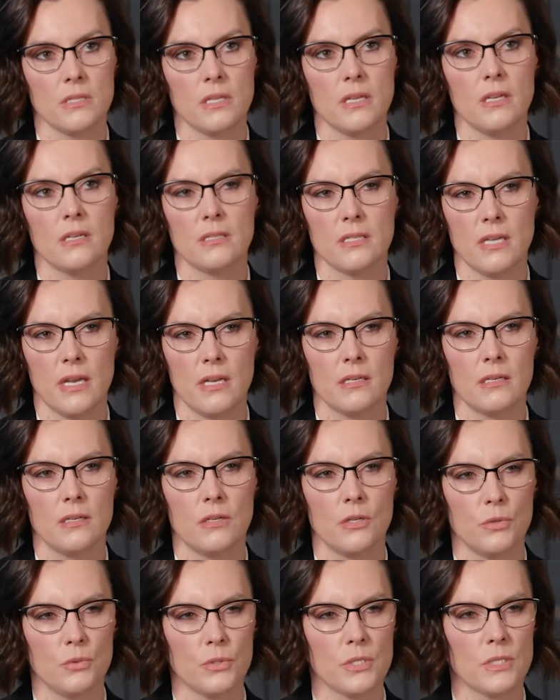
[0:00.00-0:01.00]
the intended
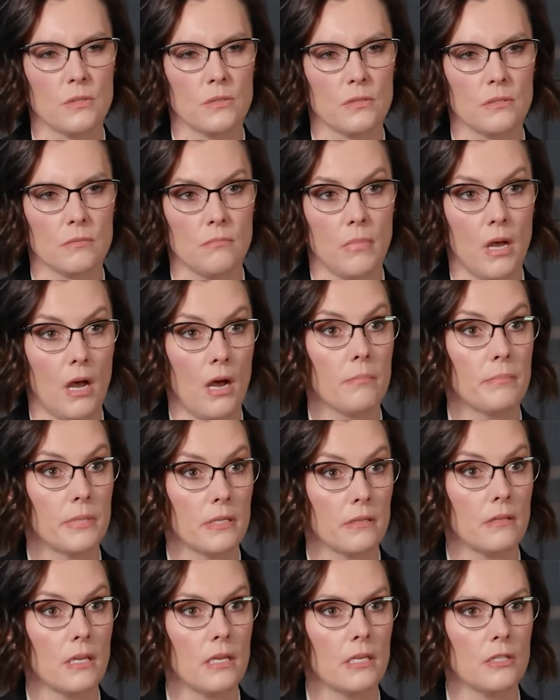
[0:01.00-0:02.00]
use
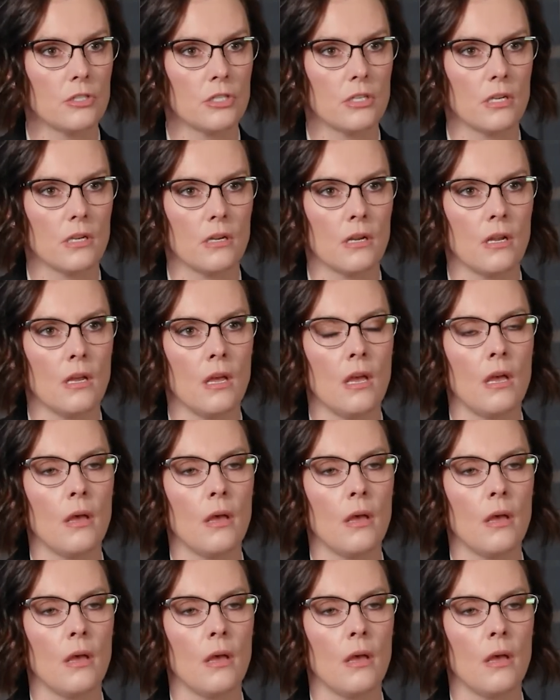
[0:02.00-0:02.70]
population?